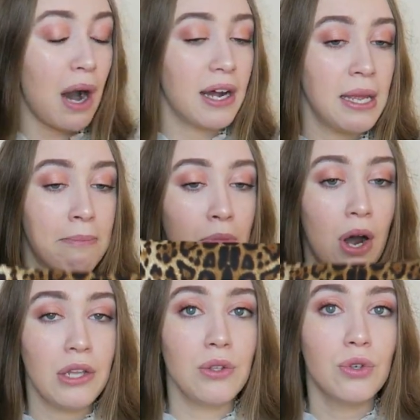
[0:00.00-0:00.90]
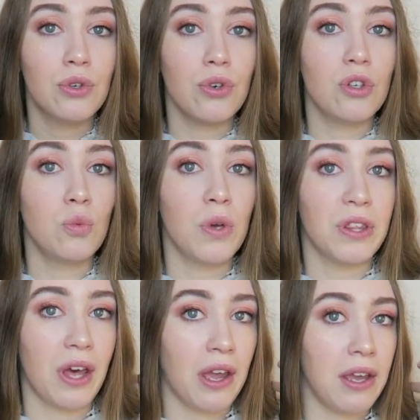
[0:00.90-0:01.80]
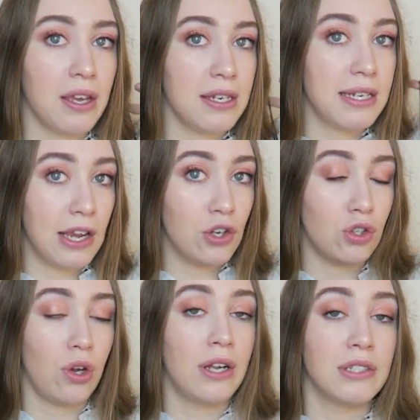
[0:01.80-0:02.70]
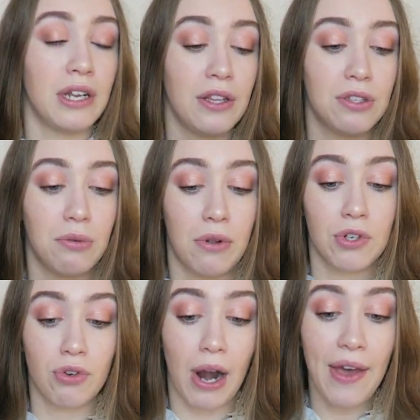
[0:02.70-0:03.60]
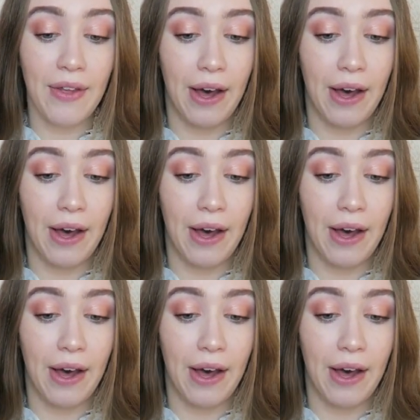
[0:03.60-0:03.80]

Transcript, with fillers: but it might look good with a t-shirt underneath, so I'll try